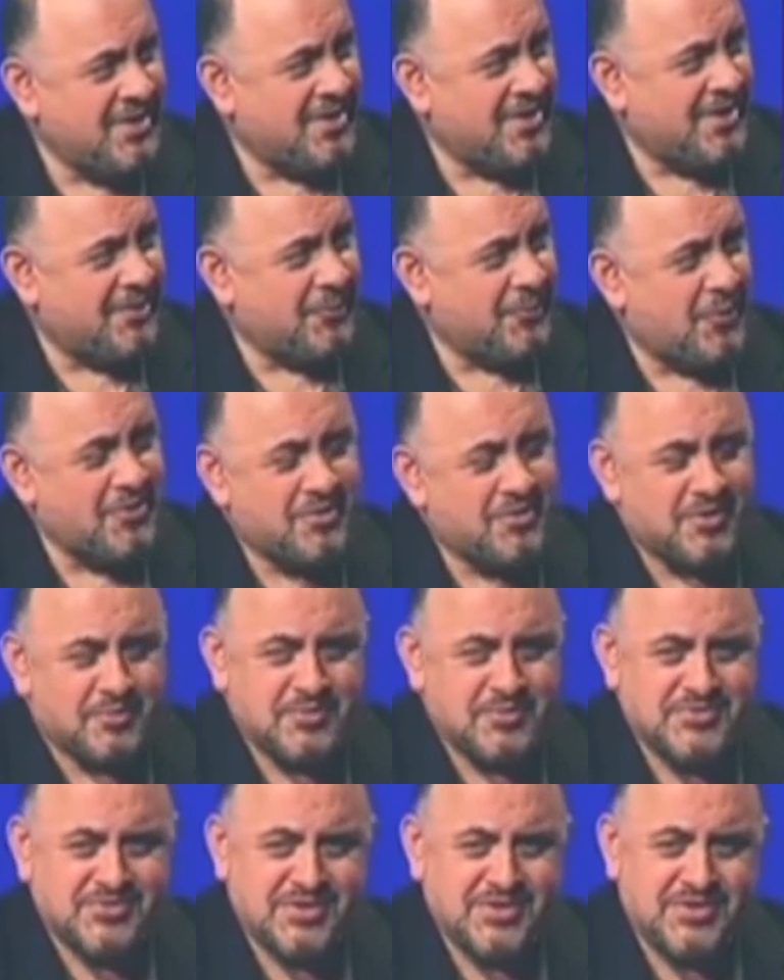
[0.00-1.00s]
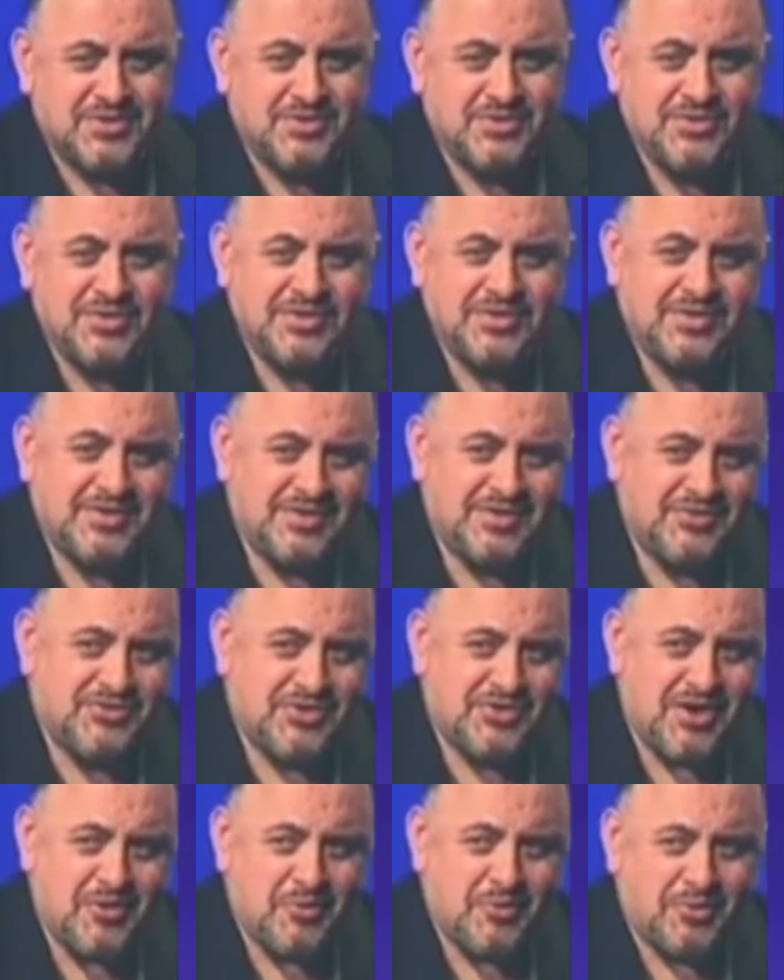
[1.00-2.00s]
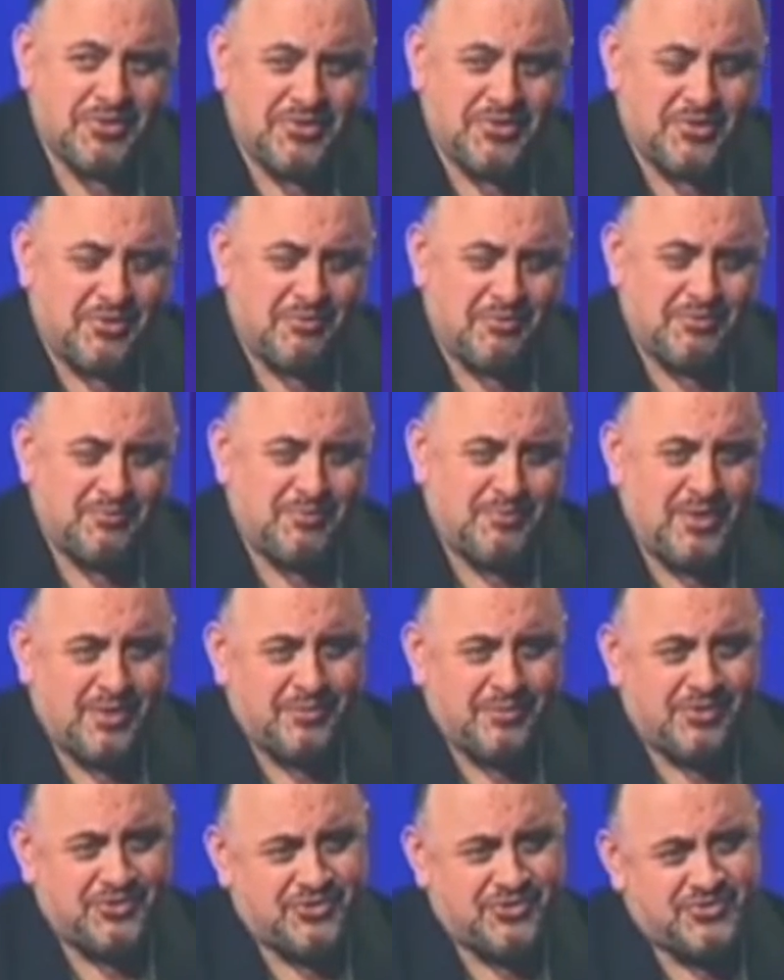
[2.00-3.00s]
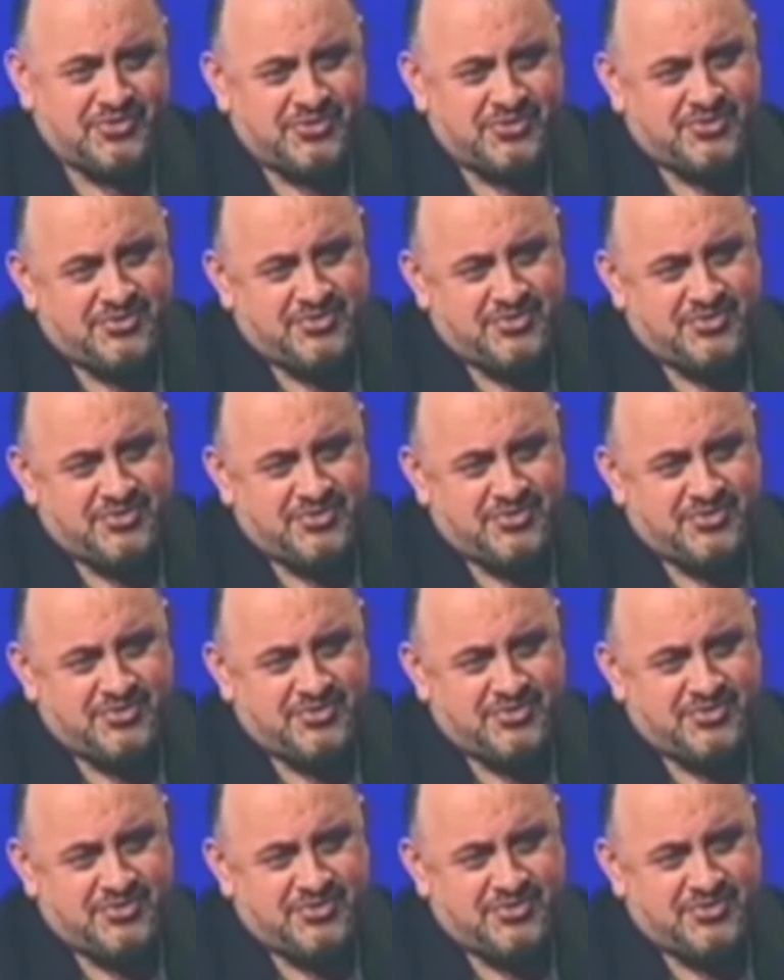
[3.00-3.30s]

And one of them is that, in general, you don't publish